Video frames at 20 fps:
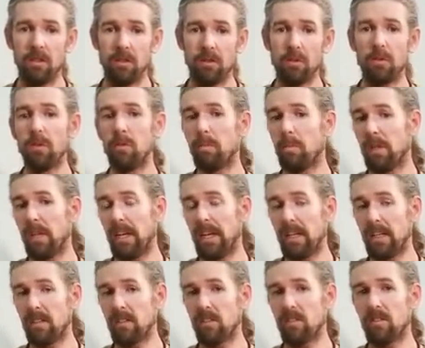through
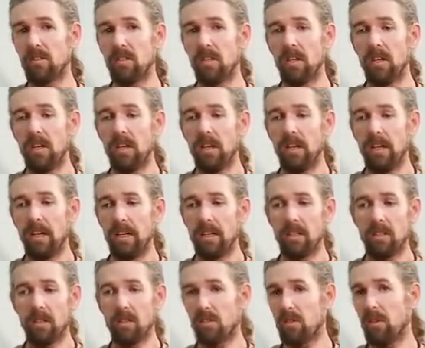plants
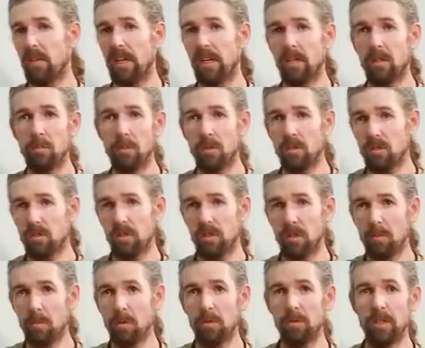and also animals that
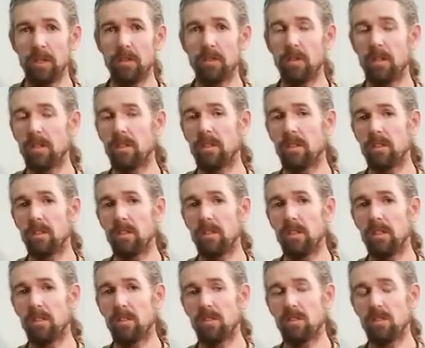are moving throughout the
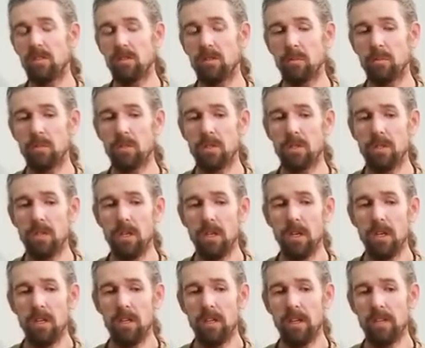ecosystem. So,
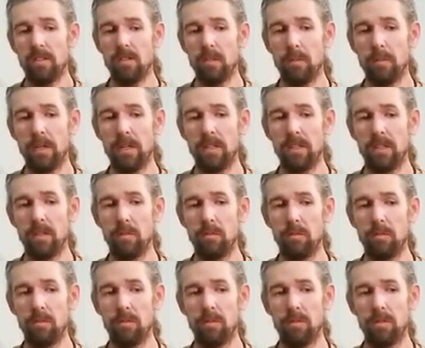that's something that
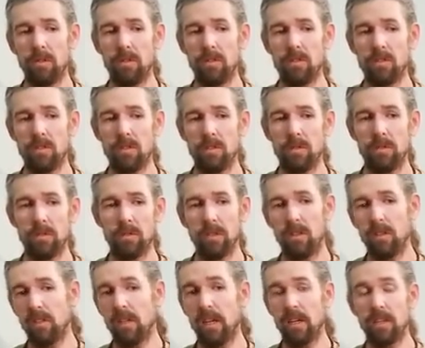is of
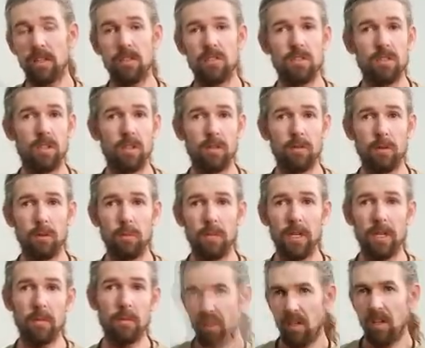a lot of concern for
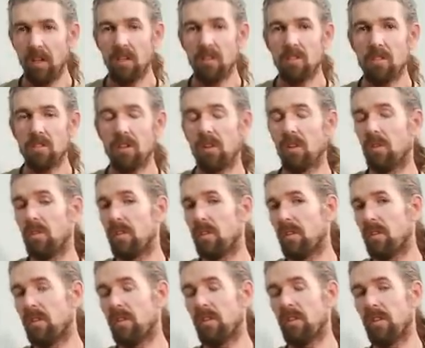me. So
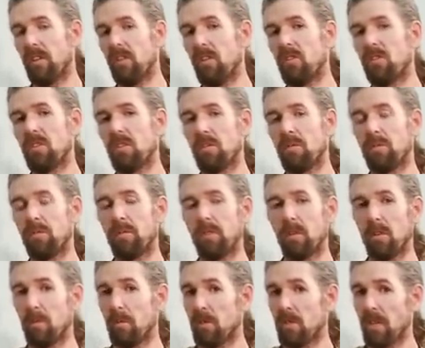the use of
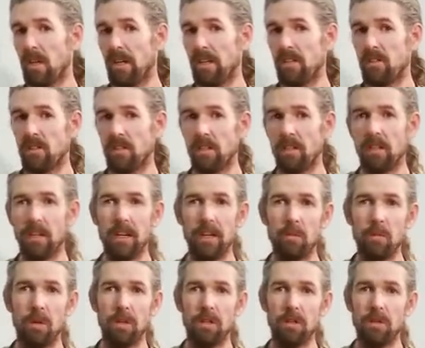herbicides in the
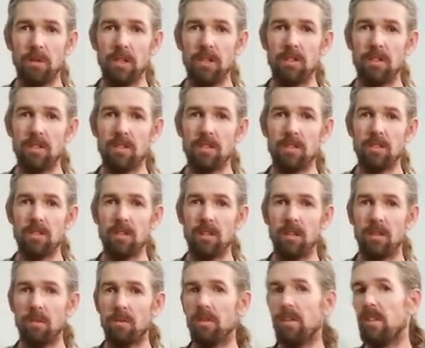headwater regions
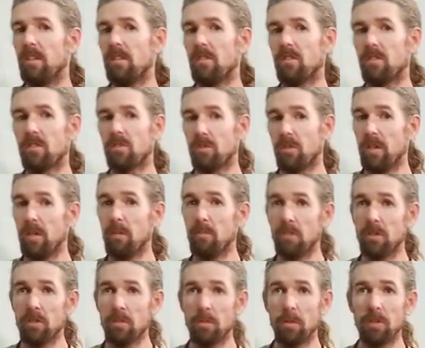of these streams,
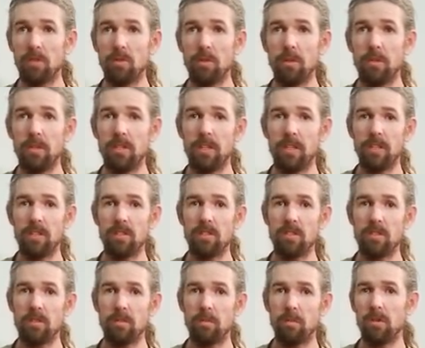these small tributaries,
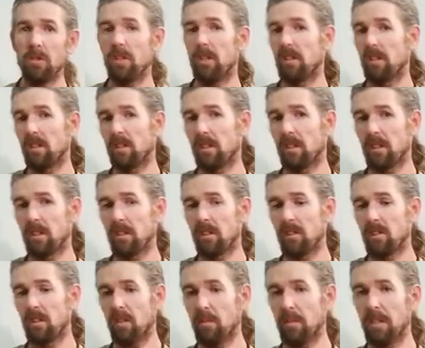is of particular
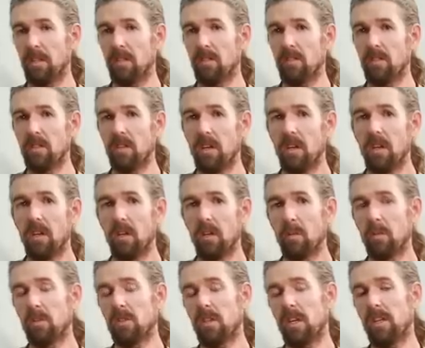concern because
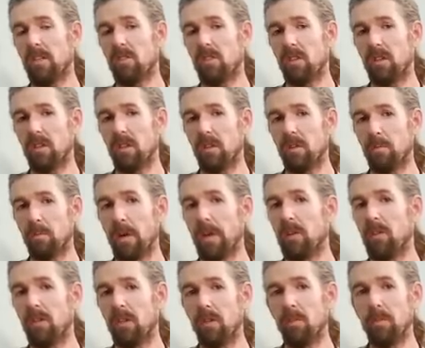herbicides
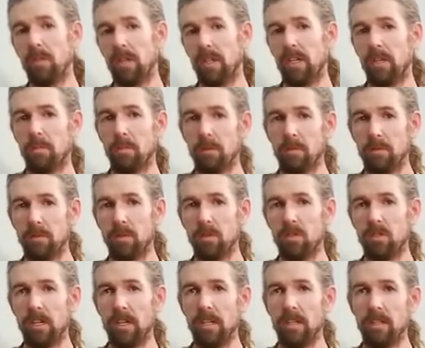bioaccumulate up the food
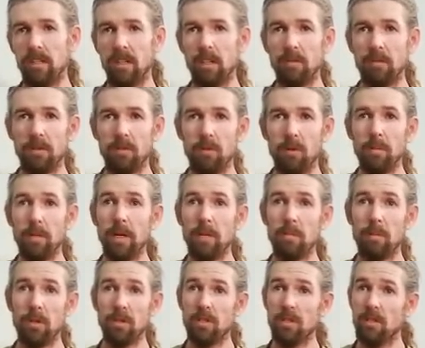chain and often remain
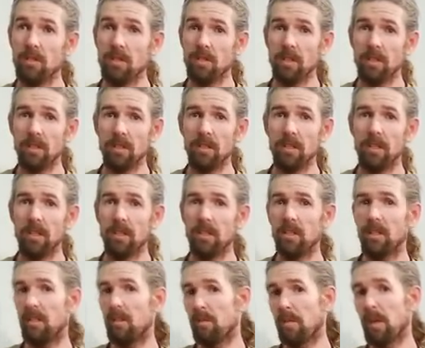persistent in
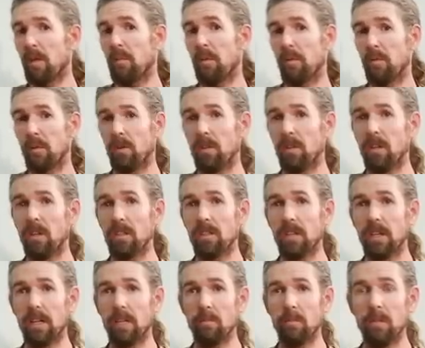the environment for a long
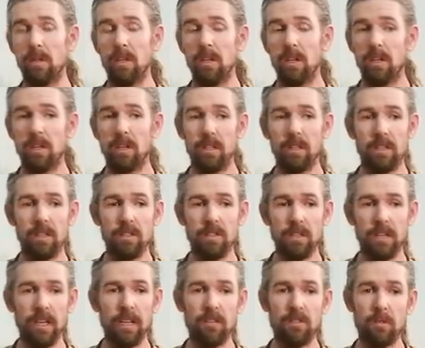time. And as a
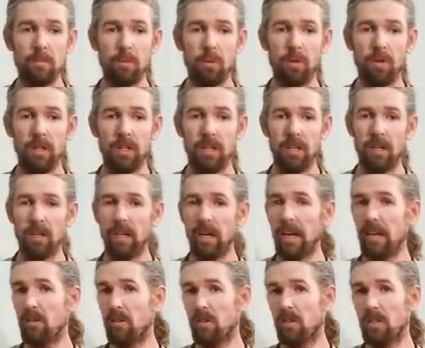case in point,
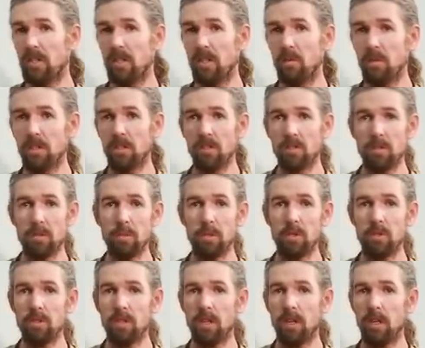atrazine, which is the
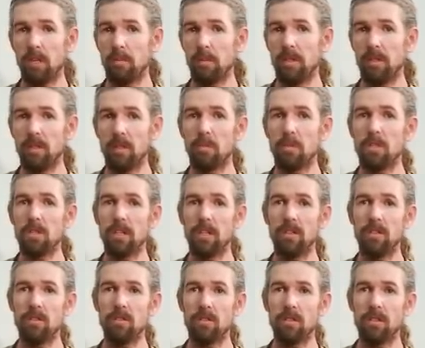most common
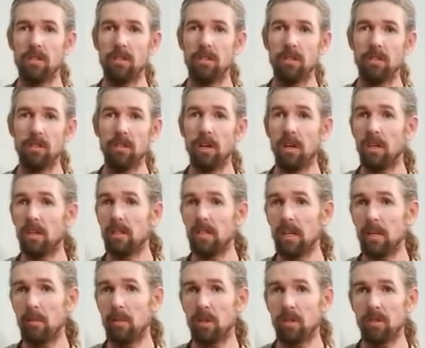herbicide used in lawn
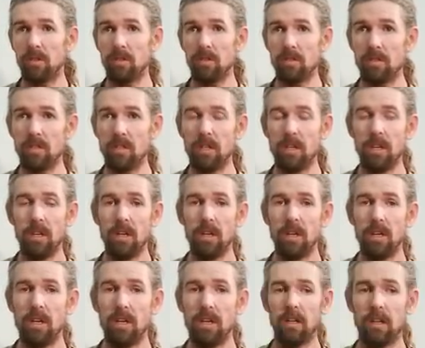chemicals
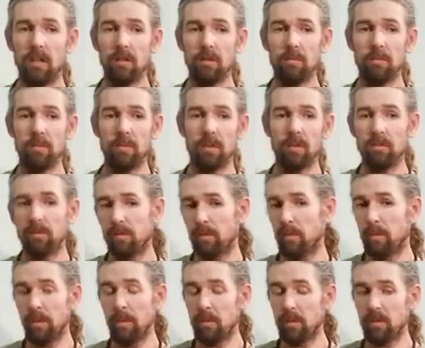for
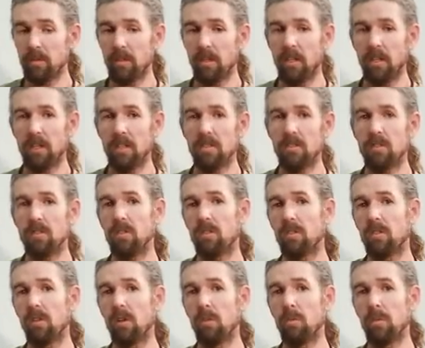people's lawns
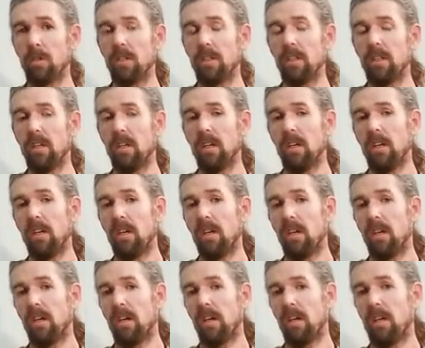globally,
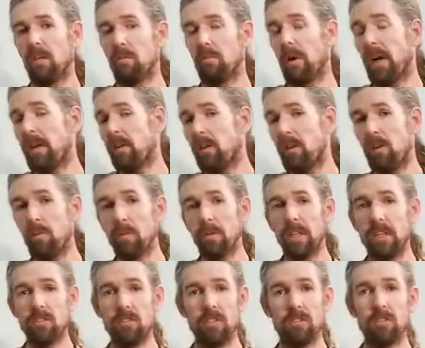it
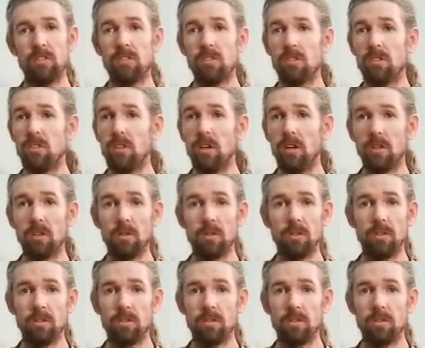bioaccumulates in snow.